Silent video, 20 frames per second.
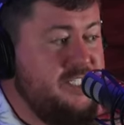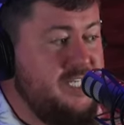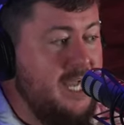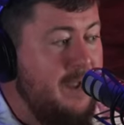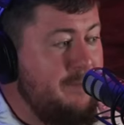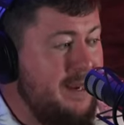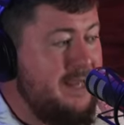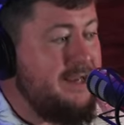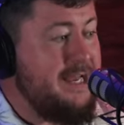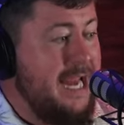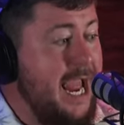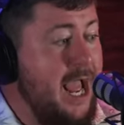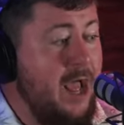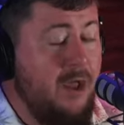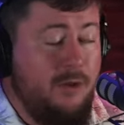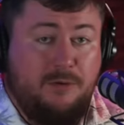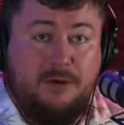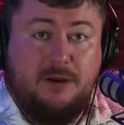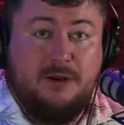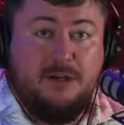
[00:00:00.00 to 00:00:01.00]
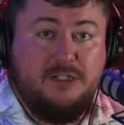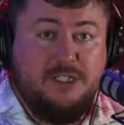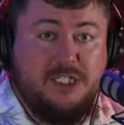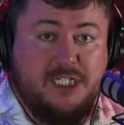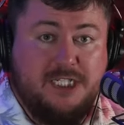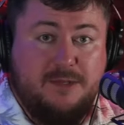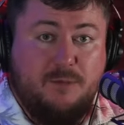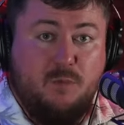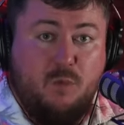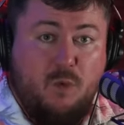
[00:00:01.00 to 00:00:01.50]
dumb it down
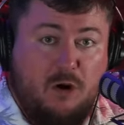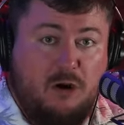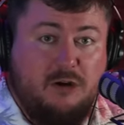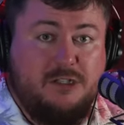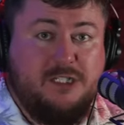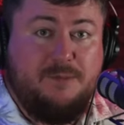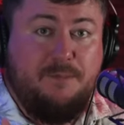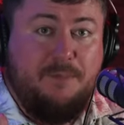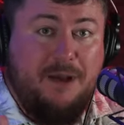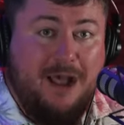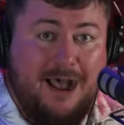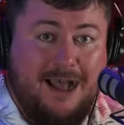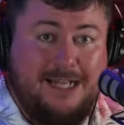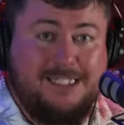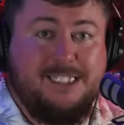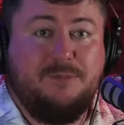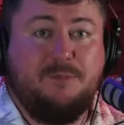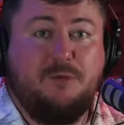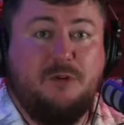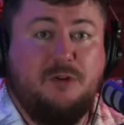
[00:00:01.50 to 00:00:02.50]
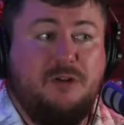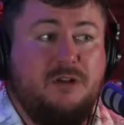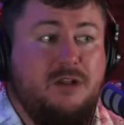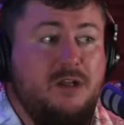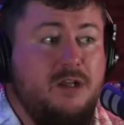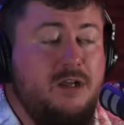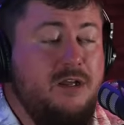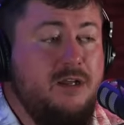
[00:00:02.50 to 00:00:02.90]
to the worst possible